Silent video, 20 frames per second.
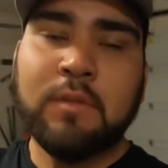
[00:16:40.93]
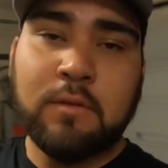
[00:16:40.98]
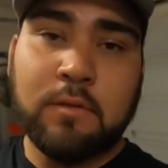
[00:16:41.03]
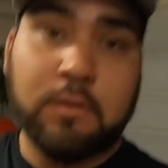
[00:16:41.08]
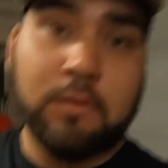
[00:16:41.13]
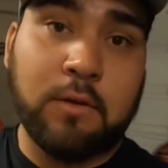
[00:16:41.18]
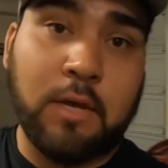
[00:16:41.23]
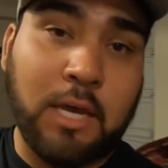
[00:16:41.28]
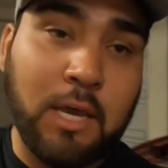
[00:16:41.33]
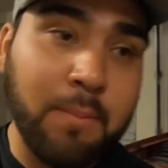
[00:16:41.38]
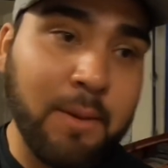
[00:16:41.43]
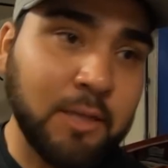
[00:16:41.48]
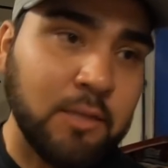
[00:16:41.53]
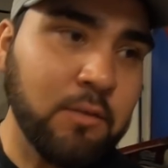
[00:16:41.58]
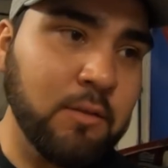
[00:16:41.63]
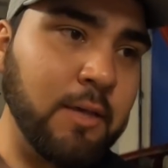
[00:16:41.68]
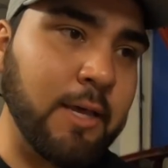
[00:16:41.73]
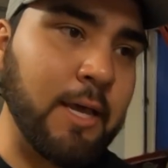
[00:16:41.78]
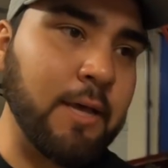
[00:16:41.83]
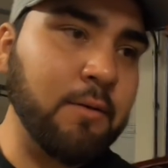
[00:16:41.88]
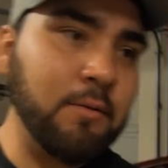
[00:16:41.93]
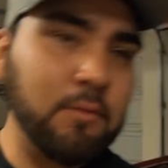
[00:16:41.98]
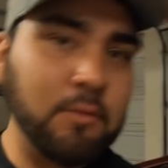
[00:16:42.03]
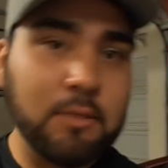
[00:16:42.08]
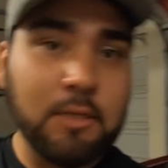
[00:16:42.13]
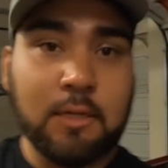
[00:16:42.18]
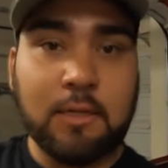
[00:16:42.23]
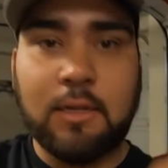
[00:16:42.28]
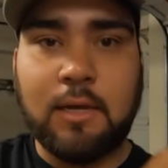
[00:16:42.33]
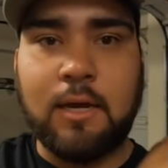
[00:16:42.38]
So I got back to the
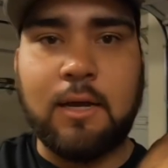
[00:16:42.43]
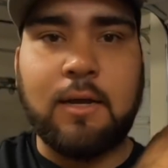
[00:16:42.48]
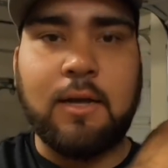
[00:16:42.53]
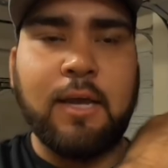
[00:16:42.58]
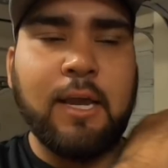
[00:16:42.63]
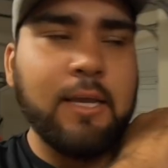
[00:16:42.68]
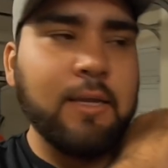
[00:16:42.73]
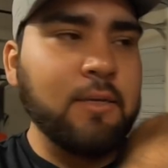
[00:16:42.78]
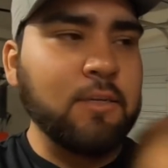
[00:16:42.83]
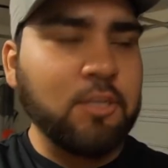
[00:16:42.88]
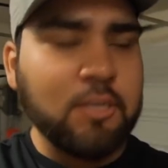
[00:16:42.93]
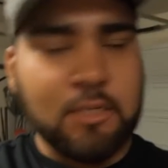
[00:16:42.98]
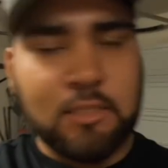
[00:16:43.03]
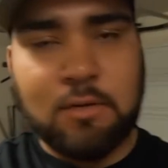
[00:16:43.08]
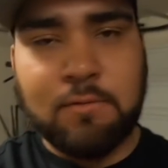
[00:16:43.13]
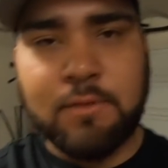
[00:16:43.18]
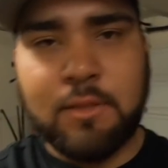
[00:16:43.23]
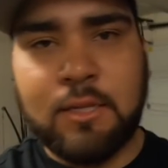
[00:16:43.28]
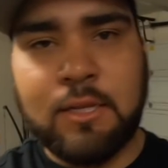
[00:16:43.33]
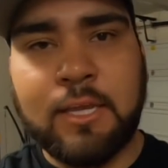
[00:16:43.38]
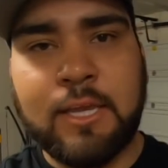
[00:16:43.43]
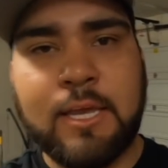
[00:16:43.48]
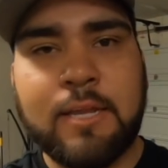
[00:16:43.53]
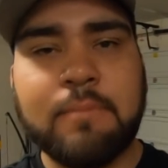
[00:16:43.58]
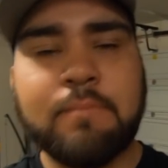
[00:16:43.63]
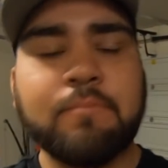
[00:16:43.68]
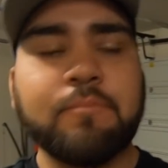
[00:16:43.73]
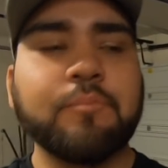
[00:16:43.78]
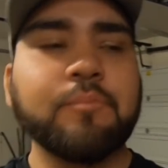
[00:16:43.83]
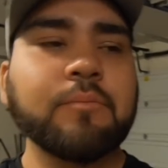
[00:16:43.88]
house and I checked everything
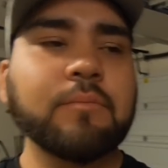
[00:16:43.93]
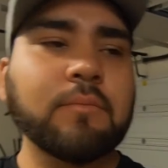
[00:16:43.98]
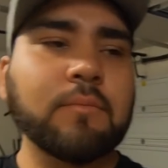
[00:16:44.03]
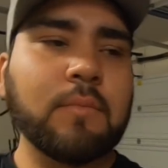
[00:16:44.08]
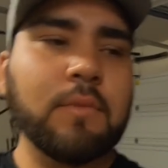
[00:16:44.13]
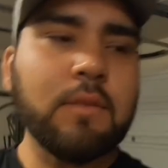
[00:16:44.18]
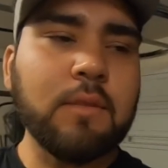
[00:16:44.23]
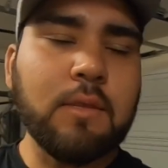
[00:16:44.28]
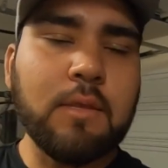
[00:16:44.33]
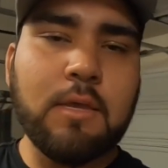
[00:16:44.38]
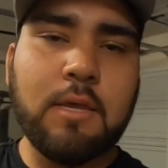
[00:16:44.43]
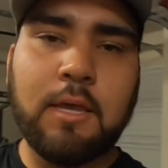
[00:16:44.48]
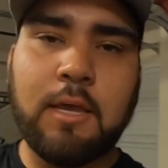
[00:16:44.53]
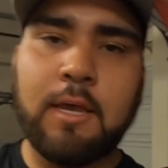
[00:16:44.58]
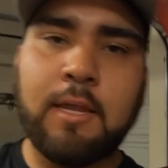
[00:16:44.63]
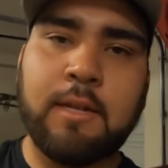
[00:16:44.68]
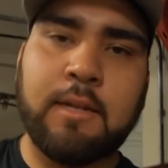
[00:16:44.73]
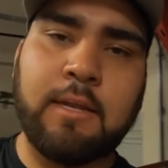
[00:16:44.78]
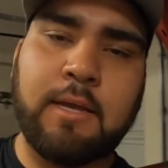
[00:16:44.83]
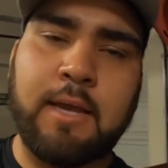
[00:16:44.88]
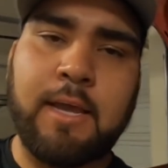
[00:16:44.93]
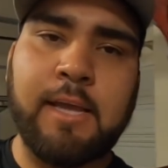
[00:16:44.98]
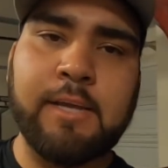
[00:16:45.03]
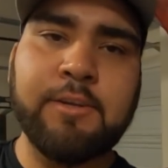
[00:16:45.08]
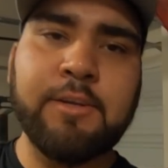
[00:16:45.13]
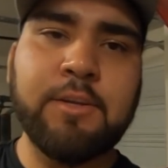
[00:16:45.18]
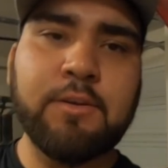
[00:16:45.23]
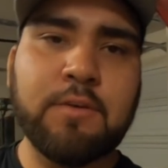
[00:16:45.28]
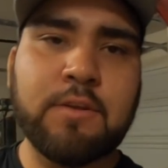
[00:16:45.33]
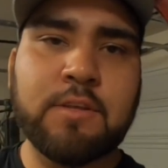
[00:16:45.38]
again, and I
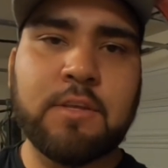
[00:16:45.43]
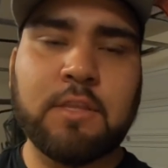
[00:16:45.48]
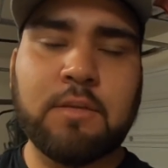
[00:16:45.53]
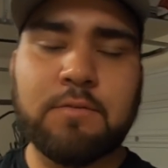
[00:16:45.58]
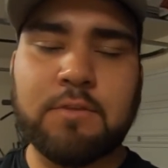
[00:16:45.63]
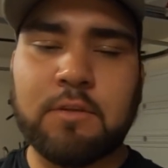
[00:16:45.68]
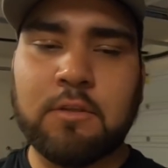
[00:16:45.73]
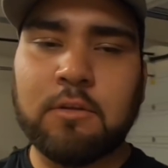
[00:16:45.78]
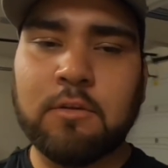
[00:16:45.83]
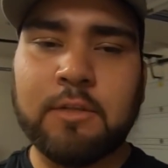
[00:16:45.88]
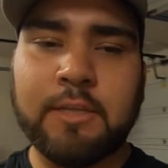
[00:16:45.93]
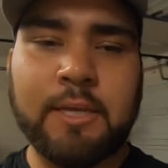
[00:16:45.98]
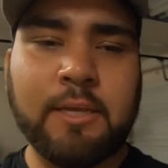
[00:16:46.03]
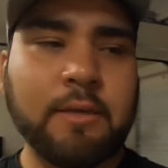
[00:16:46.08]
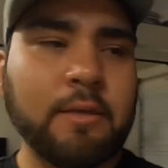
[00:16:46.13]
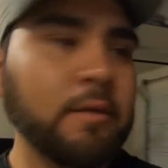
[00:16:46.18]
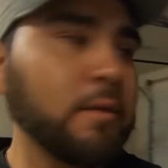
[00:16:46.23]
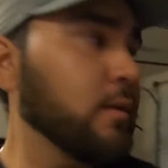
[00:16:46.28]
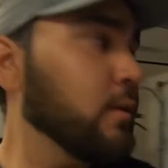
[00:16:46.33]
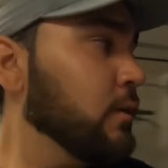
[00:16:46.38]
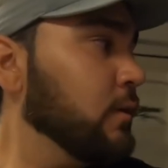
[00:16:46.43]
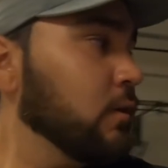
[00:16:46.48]
actually noticed that there was a little leak.